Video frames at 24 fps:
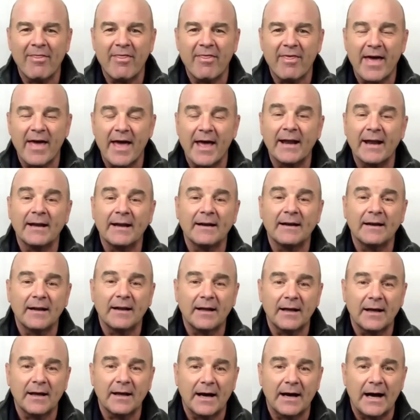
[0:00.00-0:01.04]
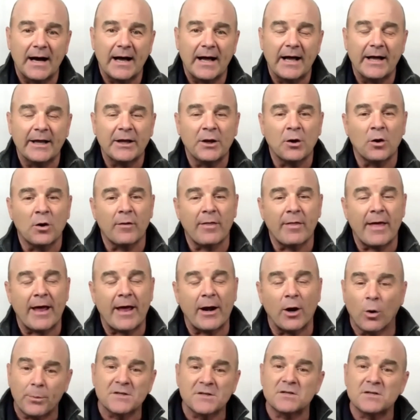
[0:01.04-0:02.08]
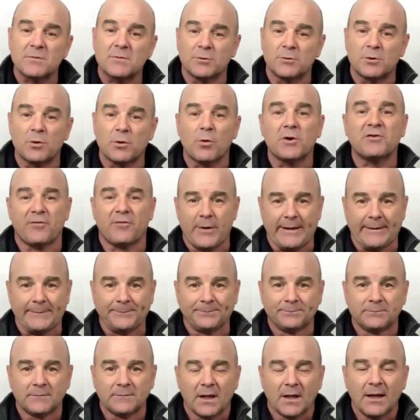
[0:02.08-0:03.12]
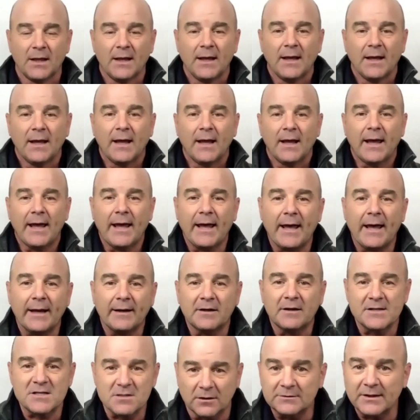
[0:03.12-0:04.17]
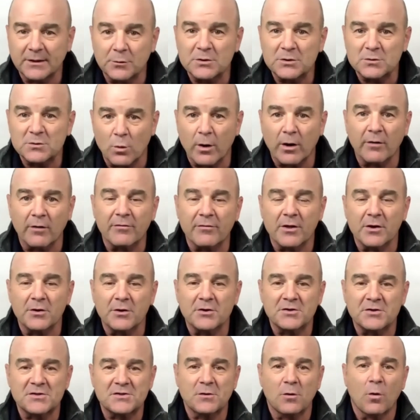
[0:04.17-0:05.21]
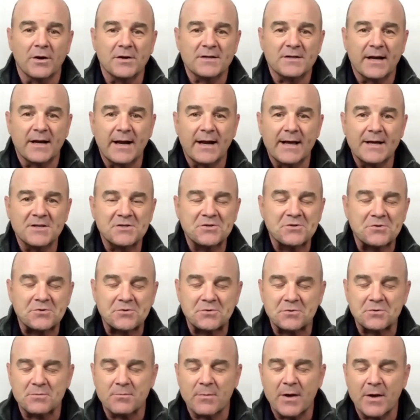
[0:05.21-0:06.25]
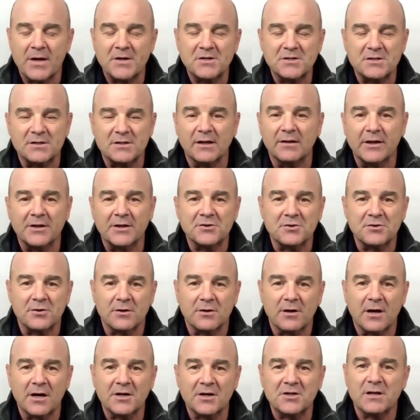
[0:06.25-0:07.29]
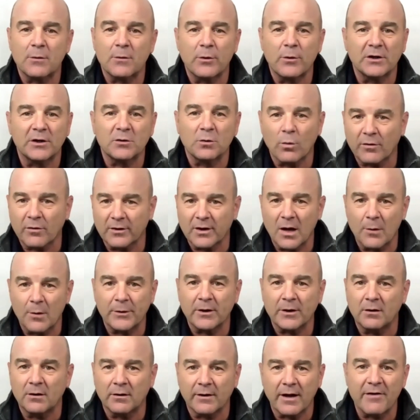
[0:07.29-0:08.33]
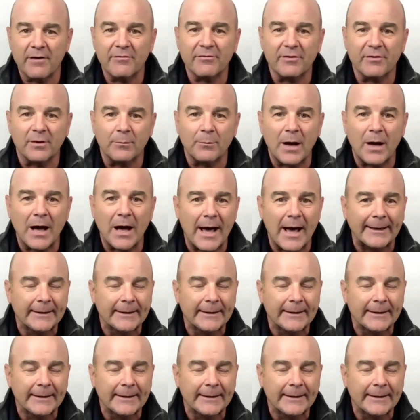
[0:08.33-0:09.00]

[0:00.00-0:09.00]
then, that opened some doors for me. And consulting was one of those doors. And as you mentioned in the introduction, I went to work for a company called FMI,